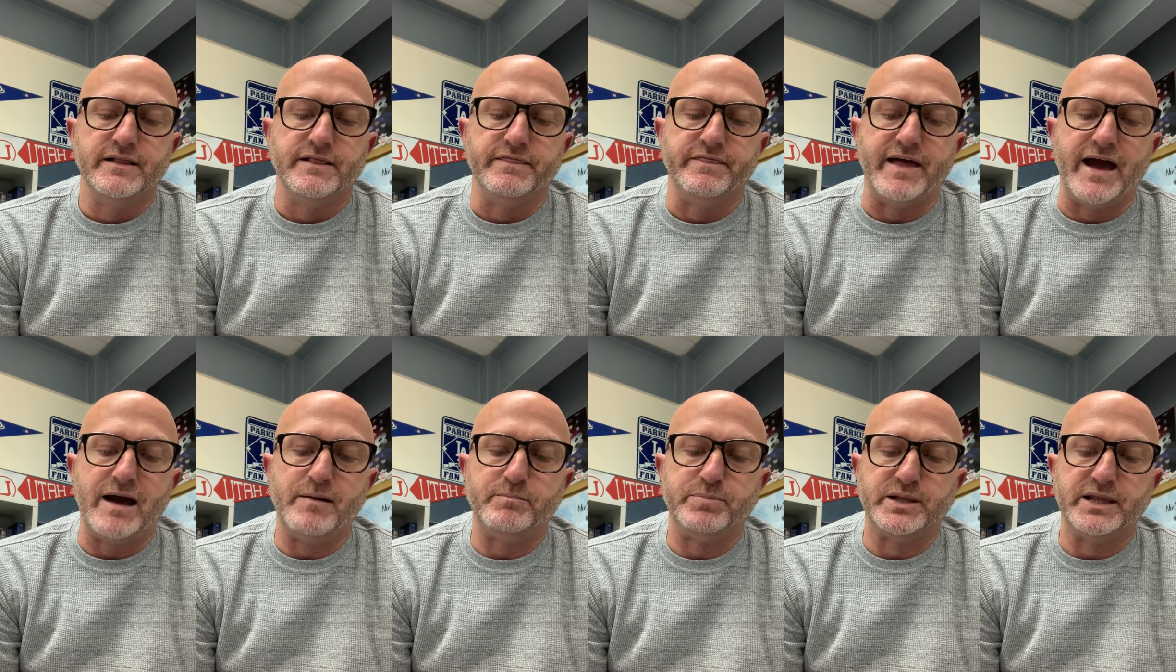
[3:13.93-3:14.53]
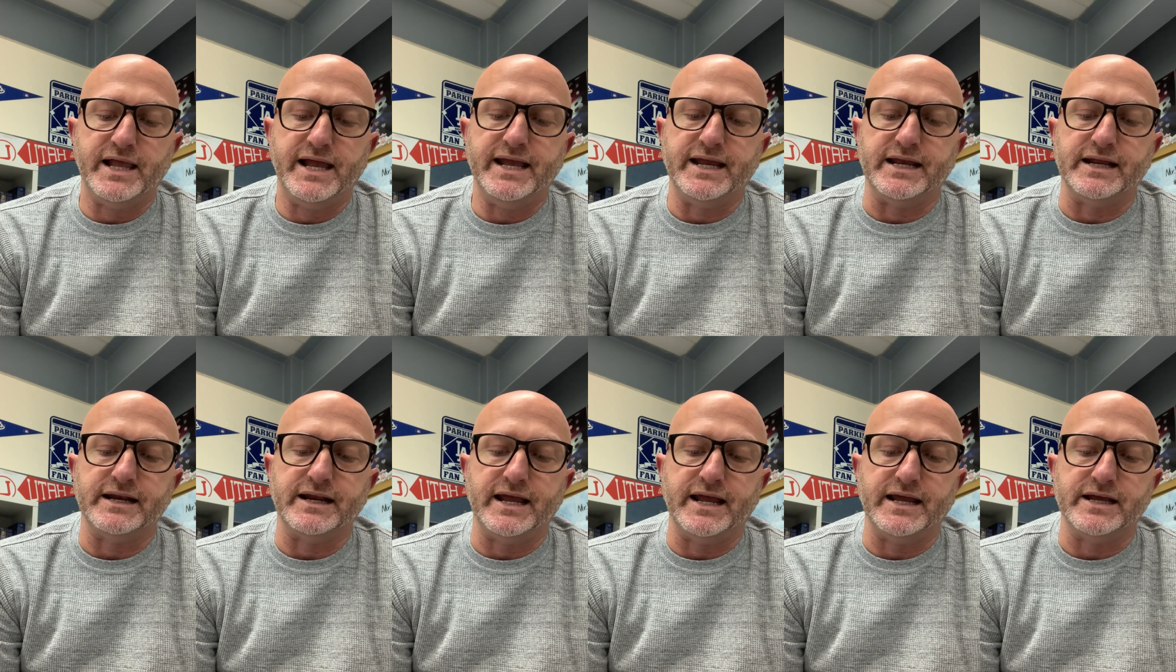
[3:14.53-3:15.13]
"That
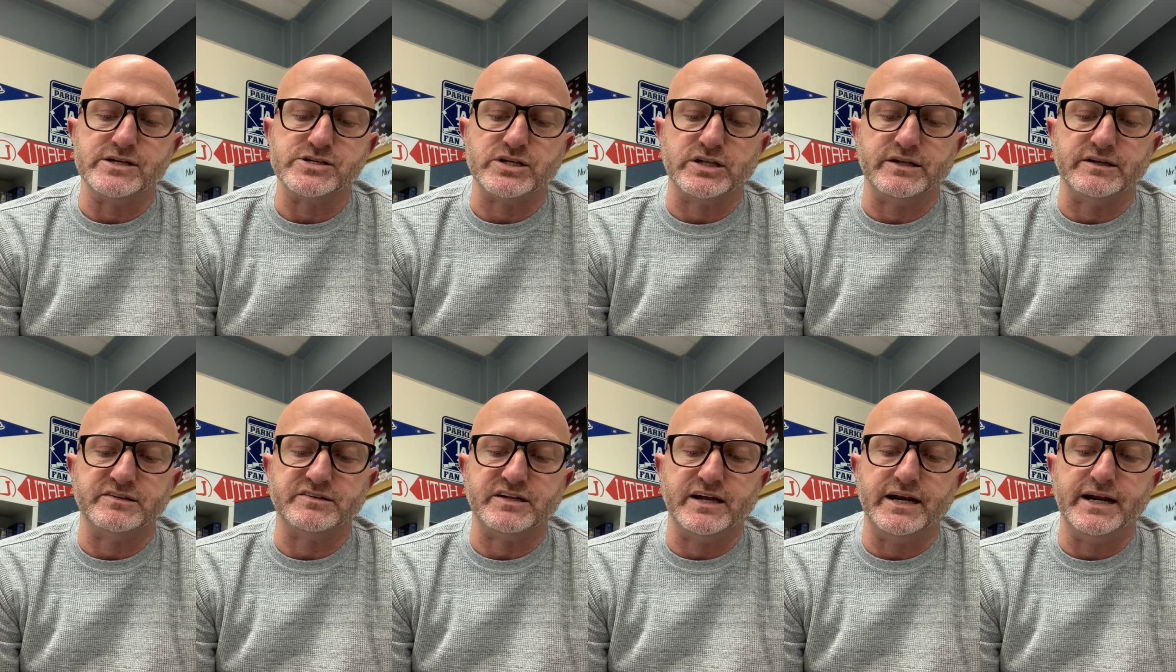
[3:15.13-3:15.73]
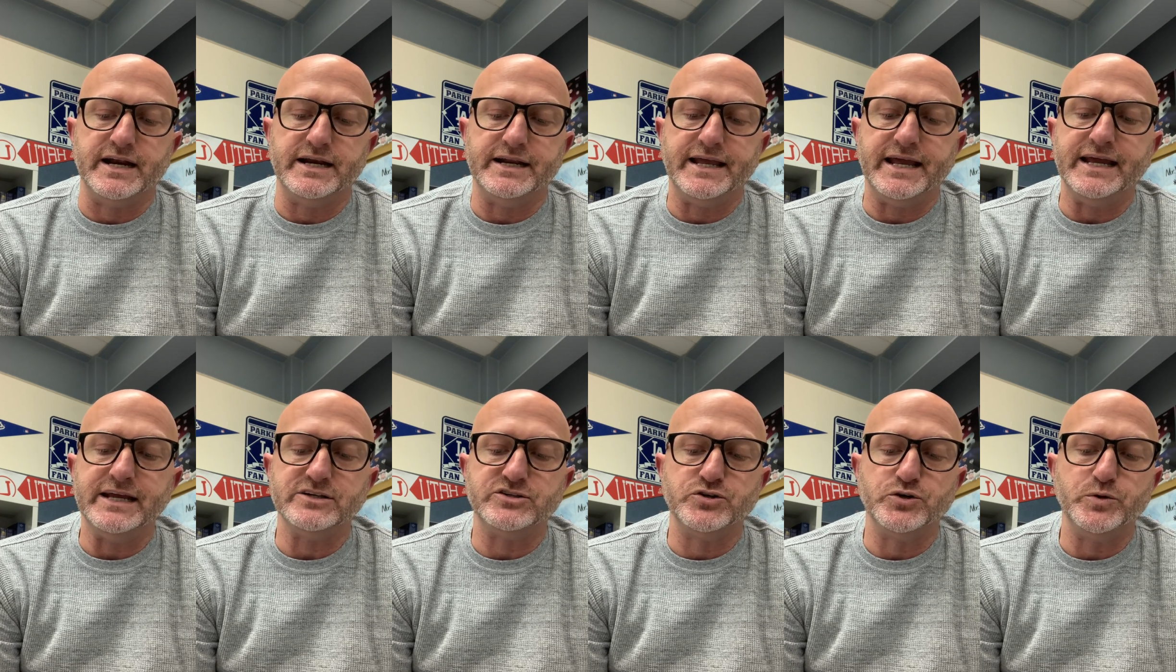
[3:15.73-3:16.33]
plane," Angela said, "at
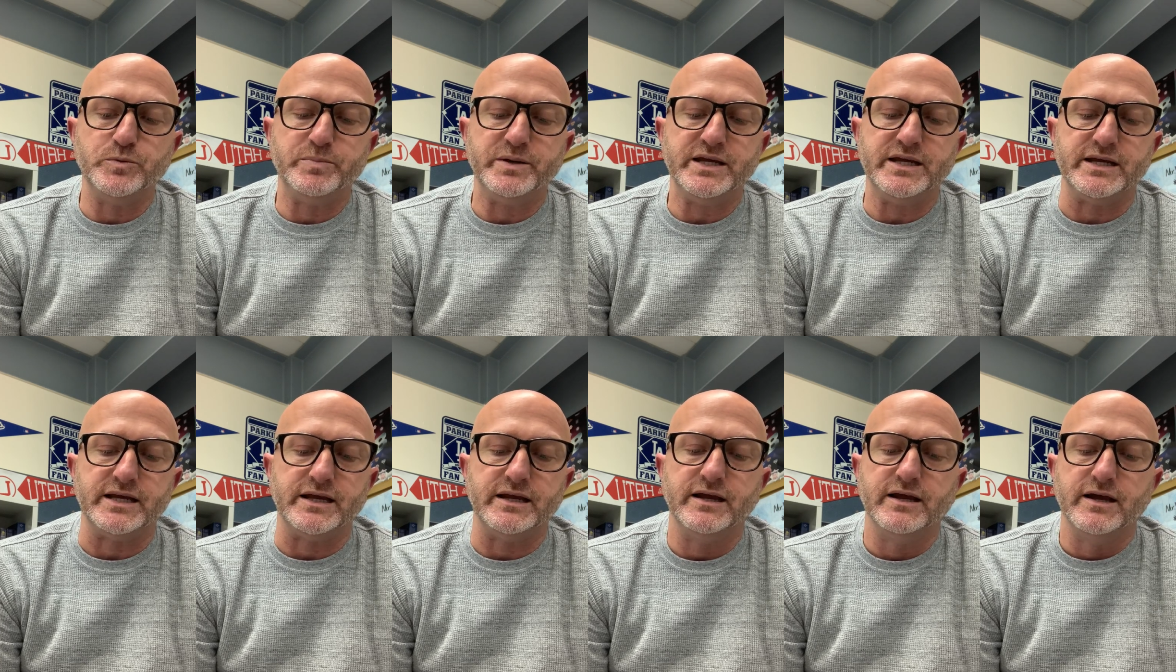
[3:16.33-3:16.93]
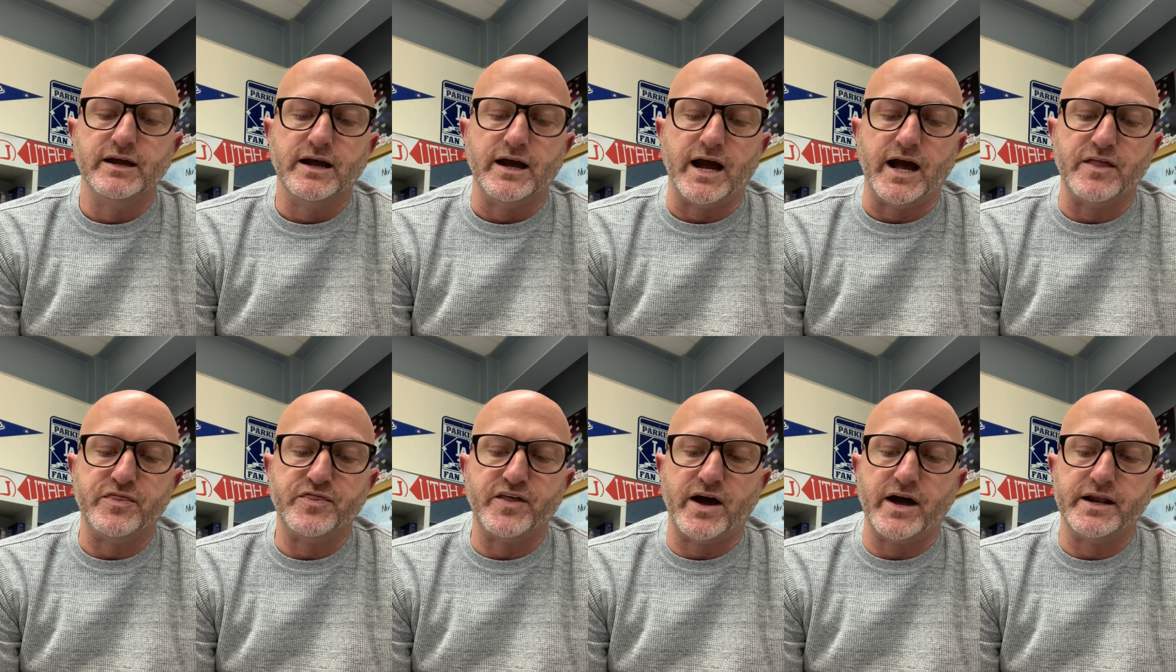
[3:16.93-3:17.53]
gate 2B. I
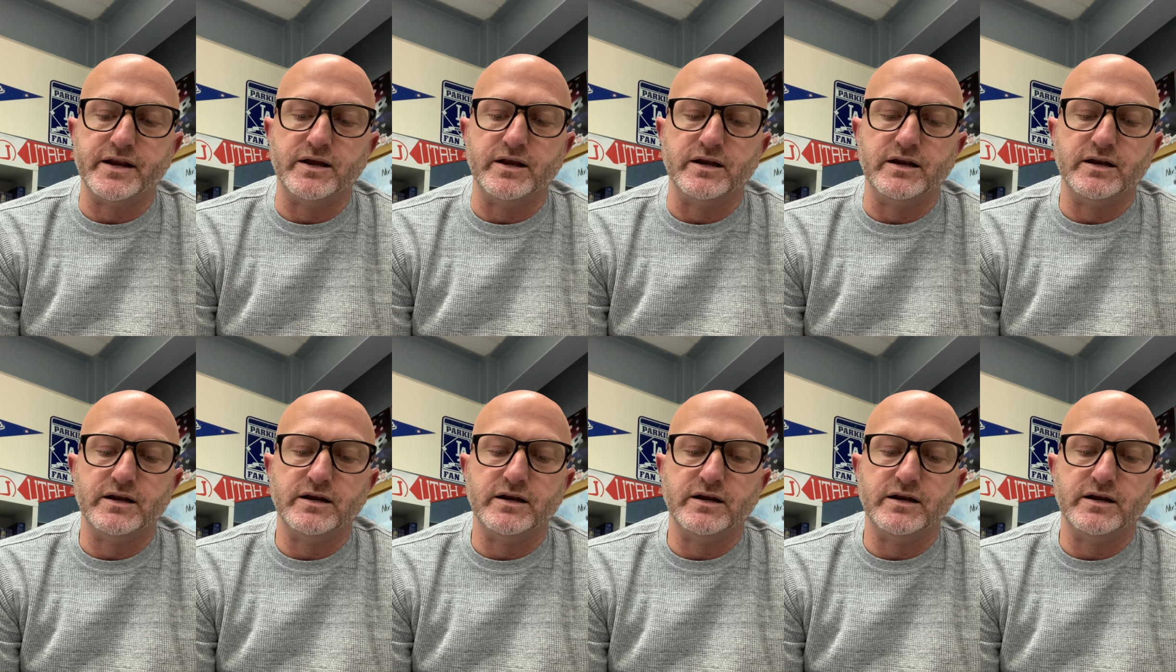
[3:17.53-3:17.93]
thought it..."